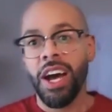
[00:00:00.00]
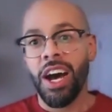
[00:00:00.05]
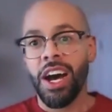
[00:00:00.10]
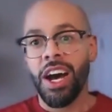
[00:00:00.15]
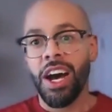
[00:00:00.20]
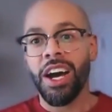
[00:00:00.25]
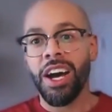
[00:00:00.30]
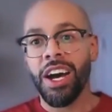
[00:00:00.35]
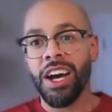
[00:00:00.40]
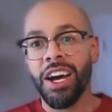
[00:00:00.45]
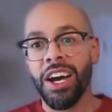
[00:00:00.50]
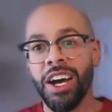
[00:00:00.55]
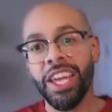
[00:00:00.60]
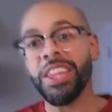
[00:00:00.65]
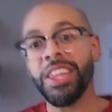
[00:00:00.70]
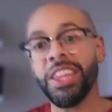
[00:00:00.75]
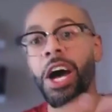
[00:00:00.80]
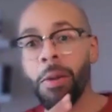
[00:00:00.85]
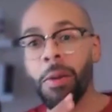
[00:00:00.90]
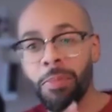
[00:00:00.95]

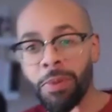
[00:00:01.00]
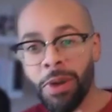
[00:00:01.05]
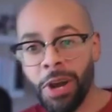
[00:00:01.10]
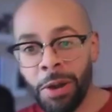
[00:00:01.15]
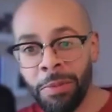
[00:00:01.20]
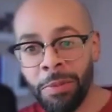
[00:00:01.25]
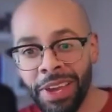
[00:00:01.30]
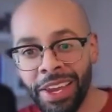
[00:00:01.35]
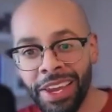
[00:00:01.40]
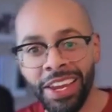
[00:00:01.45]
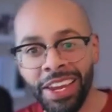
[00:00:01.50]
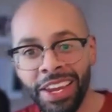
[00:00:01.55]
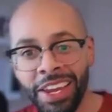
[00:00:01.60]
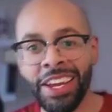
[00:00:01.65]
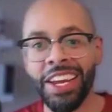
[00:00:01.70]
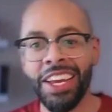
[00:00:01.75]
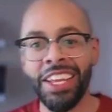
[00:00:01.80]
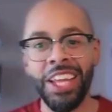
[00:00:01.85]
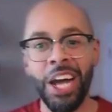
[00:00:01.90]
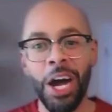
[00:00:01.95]
in the
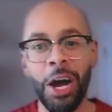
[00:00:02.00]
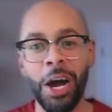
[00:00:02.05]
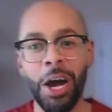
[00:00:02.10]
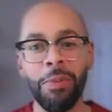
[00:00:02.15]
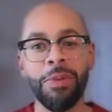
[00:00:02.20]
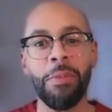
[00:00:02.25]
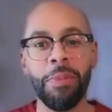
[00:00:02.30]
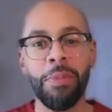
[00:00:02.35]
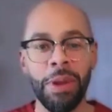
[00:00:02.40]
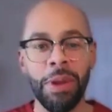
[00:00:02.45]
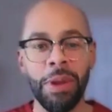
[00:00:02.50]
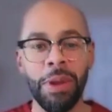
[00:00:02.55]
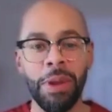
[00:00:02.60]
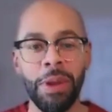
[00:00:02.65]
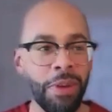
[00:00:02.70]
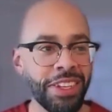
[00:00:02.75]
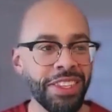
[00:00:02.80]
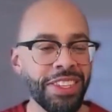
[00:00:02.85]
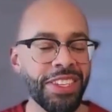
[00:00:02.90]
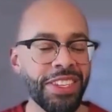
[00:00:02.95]
upcoming
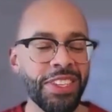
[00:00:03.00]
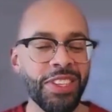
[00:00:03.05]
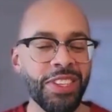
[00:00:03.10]
months.